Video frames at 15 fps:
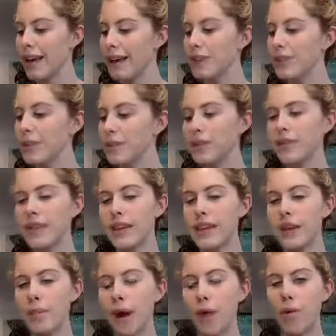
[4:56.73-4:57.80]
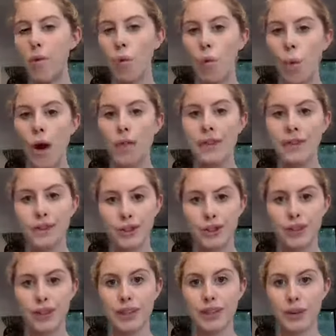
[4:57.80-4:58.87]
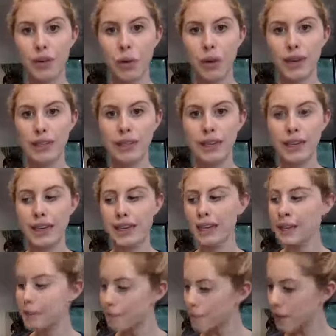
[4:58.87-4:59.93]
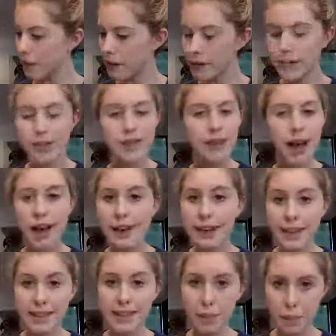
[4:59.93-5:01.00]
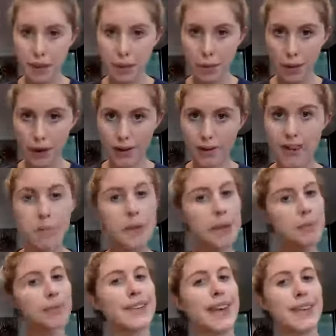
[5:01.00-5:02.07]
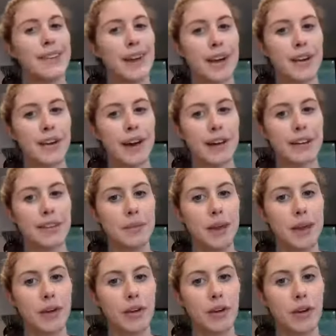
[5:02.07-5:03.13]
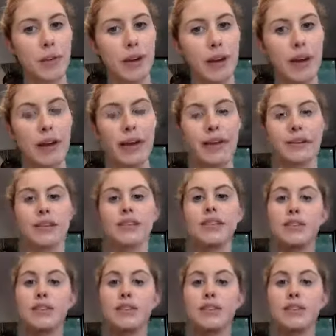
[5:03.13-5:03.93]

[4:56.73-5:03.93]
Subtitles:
In terms of thinking about what your trees are going to need, Sun is the big one that people tend to underestimate in urban areas.